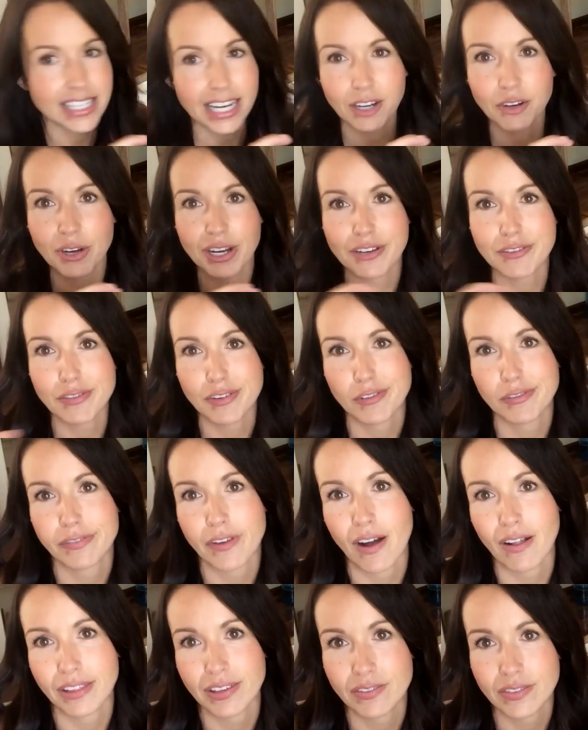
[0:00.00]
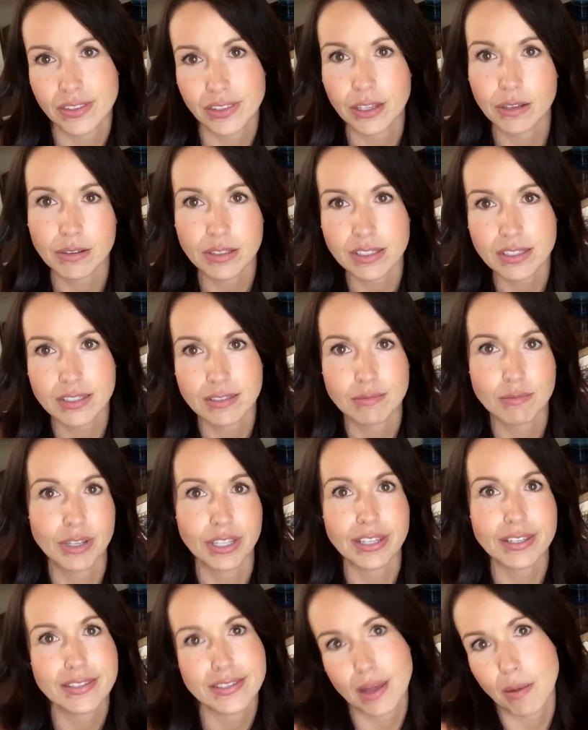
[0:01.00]
of decorated for fall, even though it's
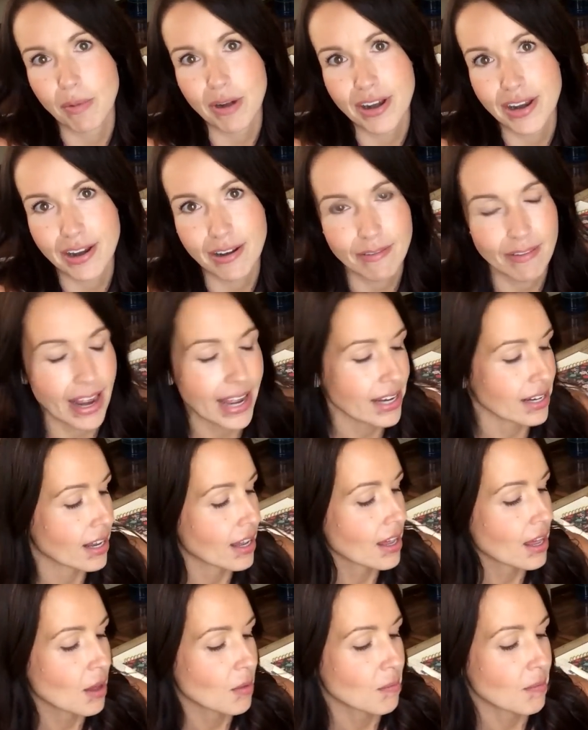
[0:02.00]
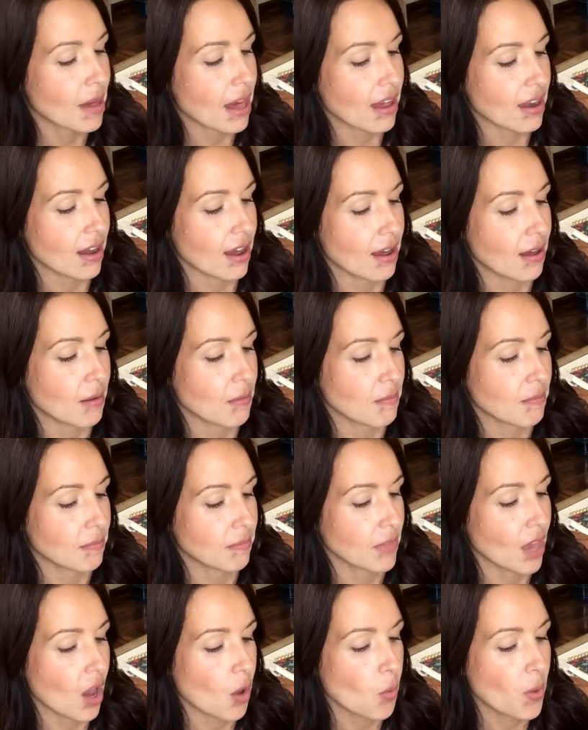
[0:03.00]
really summer here, right? But
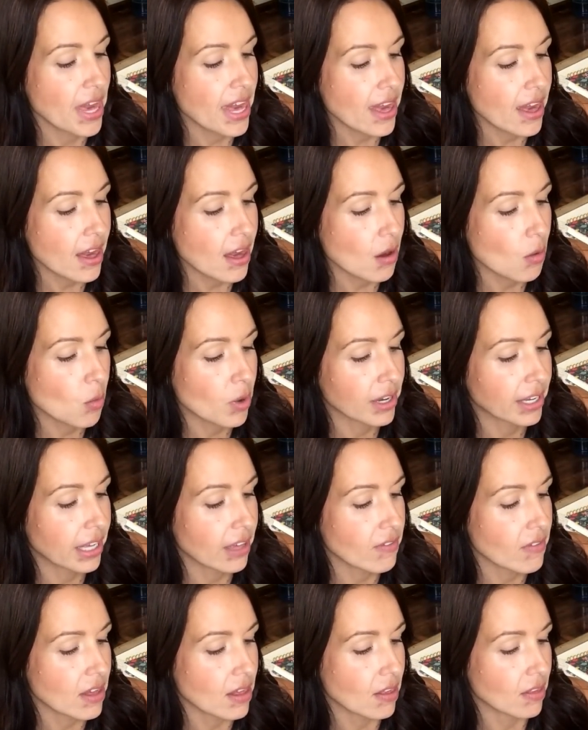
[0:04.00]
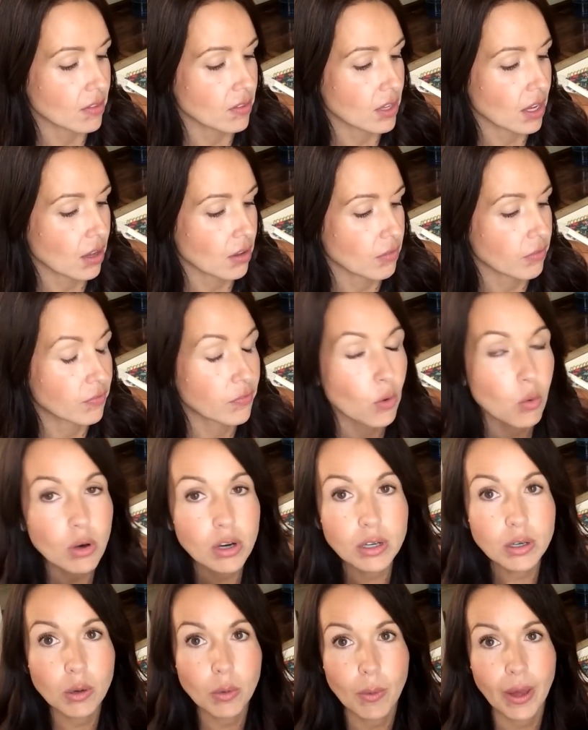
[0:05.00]
we were given
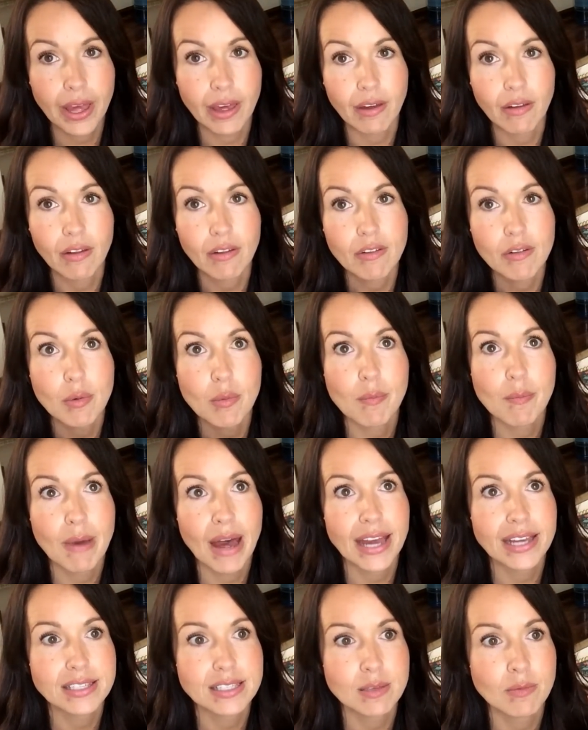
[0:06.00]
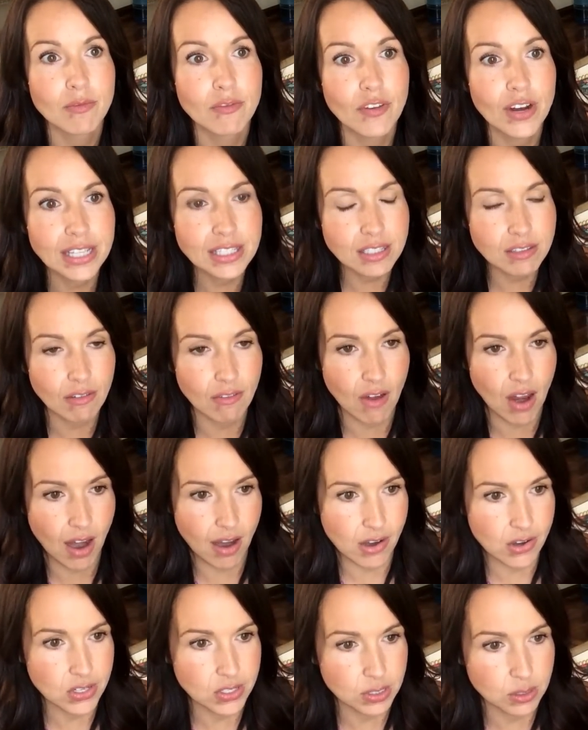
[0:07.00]
4 quail by some friends of
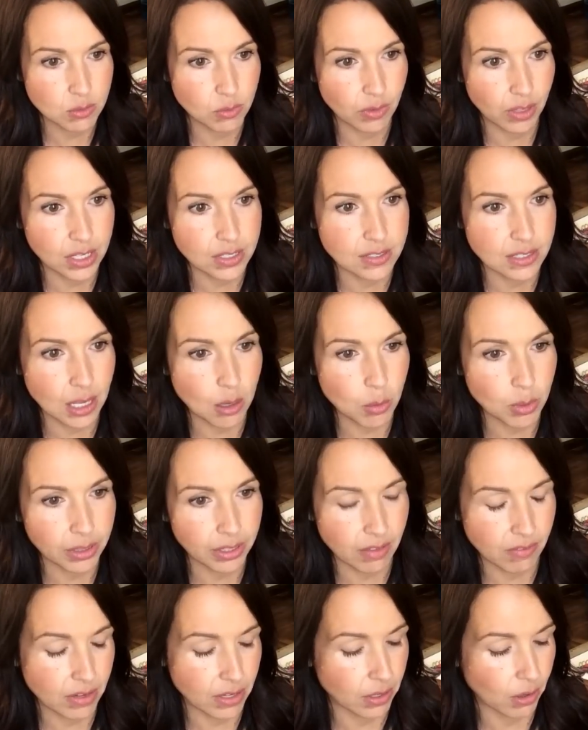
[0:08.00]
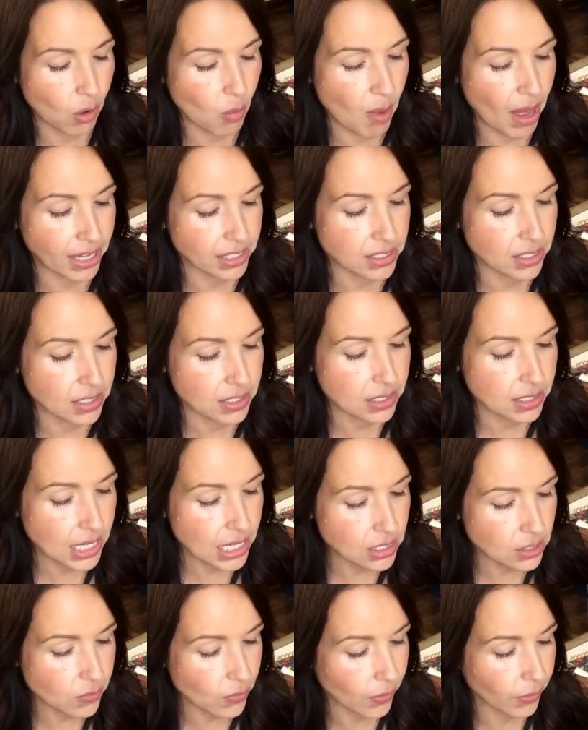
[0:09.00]
ours because they were leaving to go back to the
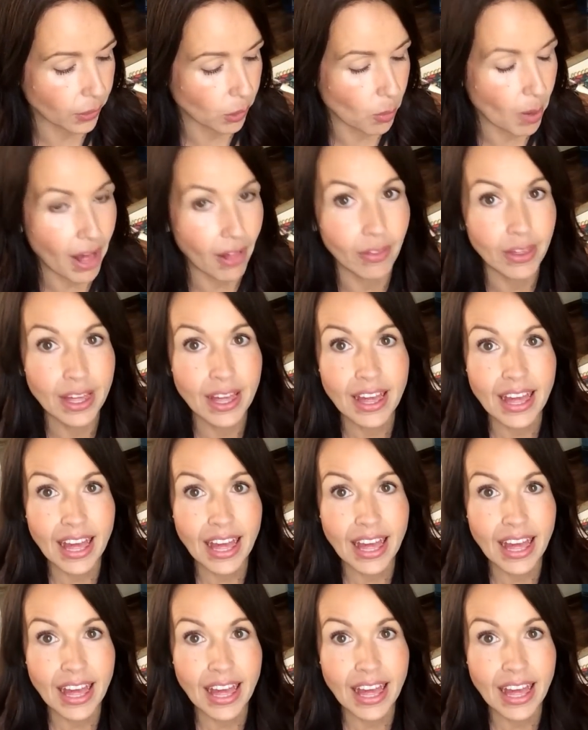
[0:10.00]
States for a little while.